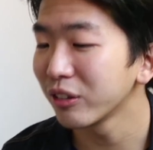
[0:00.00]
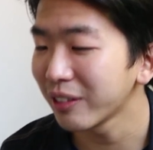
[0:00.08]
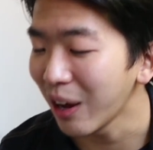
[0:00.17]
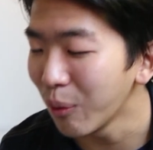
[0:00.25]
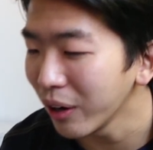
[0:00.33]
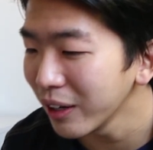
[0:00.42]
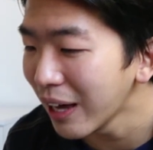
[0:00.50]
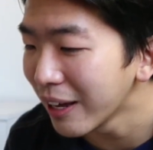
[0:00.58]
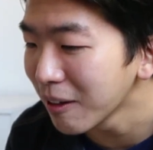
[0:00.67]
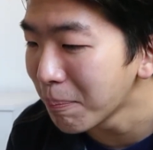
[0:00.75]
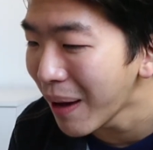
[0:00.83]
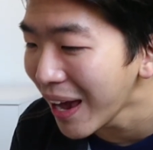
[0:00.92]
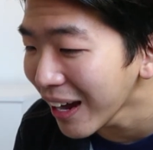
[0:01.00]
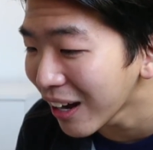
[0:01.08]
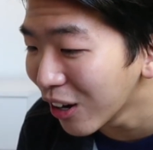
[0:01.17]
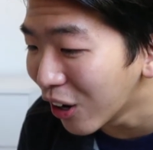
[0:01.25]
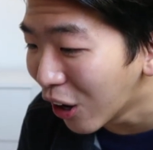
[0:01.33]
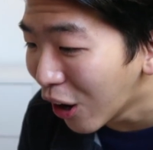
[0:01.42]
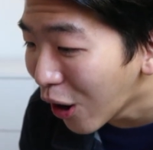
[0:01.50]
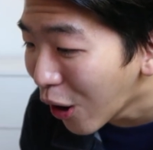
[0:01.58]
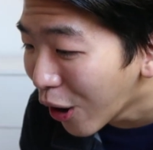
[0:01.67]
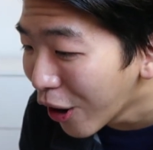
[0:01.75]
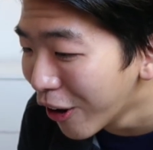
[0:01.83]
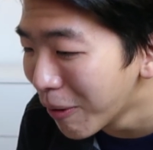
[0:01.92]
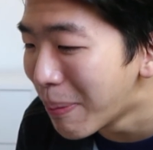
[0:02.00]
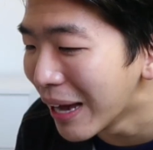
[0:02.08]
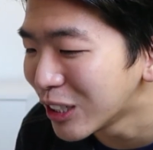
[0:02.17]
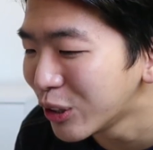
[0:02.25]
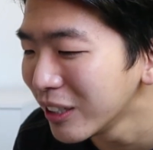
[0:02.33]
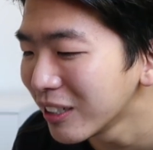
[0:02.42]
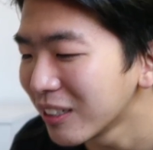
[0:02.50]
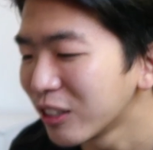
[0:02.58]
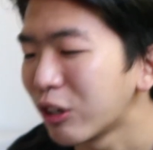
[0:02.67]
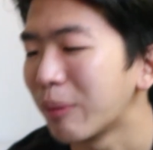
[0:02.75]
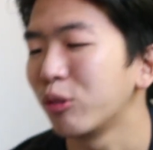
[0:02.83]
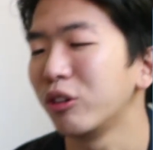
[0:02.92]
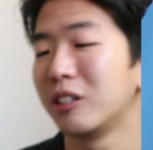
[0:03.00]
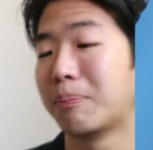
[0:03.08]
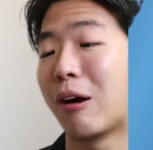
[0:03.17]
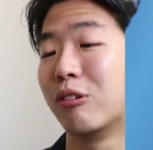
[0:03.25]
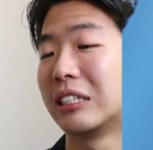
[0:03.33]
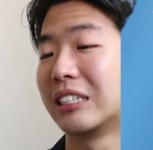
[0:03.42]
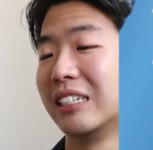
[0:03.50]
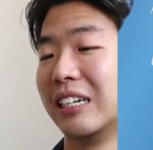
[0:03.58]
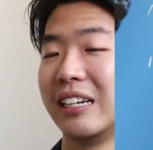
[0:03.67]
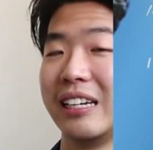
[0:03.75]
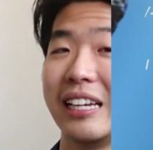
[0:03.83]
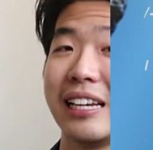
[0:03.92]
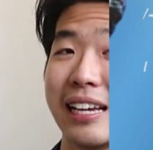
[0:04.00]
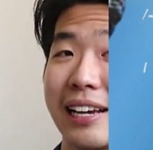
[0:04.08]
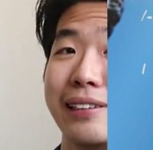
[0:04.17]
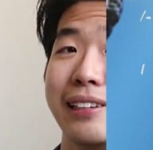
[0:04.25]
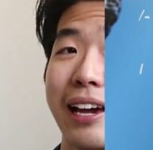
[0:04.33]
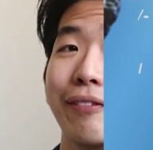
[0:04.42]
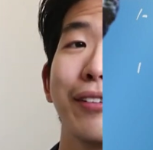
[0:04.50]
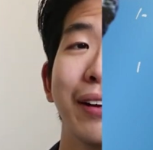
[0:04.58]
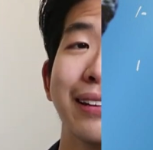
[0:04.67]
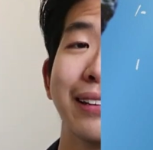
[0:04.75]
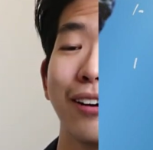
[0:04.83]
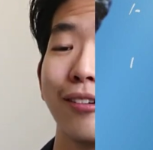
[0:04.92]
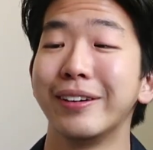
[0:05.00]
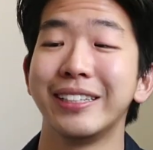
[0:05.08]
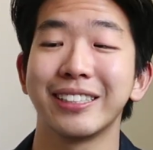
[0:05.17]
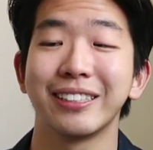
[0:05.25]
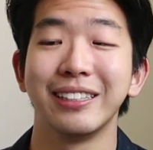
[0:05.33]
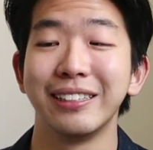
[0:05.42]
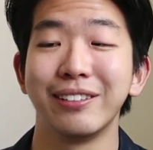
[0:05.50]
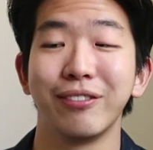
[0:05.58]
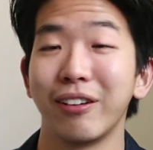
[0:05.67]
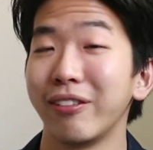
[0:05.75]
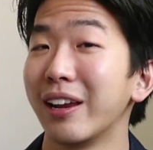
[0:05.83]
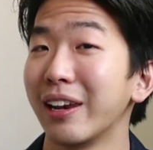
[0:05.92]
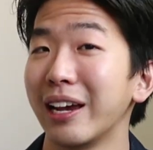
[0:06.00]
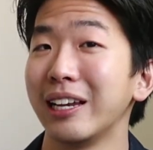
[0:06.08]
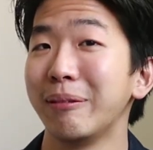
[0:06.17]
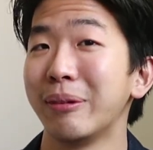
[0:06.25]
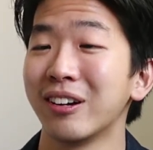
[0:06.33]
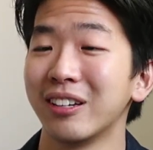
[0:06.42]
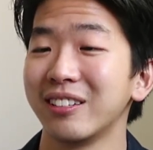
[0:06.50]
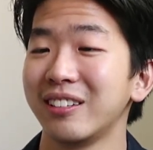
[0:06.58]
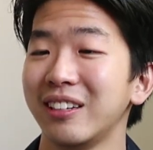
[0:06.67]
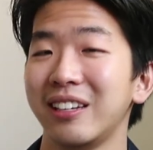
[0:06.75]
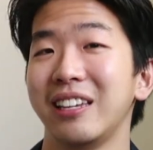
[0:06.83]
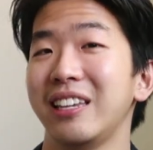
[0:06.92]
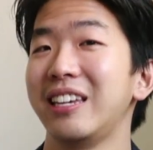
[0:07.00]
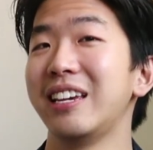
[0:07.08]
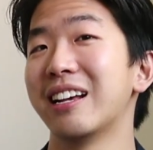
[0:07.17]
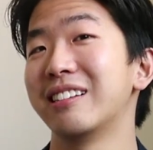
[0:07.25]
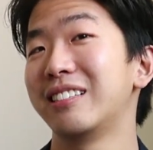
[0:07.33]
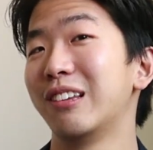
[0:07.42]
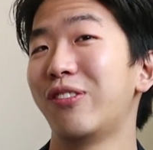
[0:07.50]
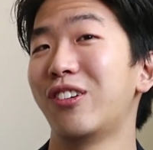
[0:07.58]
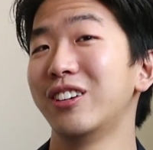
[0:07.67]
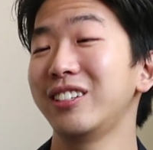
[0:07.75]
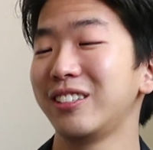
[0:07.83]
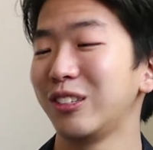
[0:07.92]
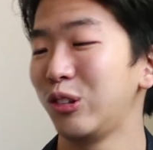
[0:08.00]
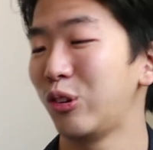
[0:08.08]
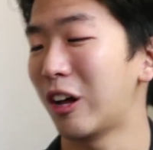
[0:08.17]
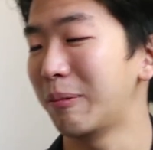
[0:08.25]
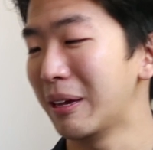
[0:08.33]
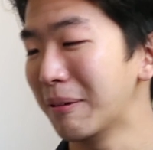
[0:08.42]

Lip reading: Luke Skywalker has a pack of batteries strapped to his pouch in case he ever runs out, which is very unlikely because he has the Force to help